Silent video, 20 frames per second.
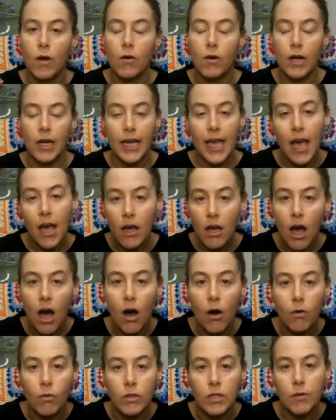and I get a
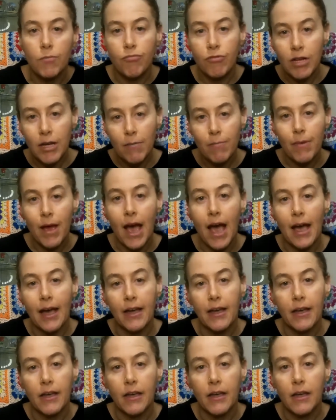cold, bring it
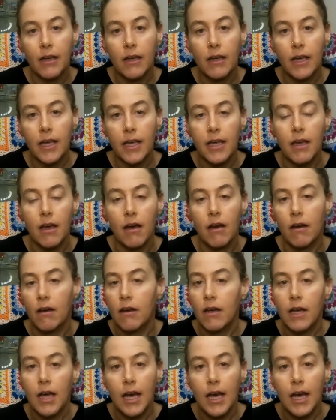back here,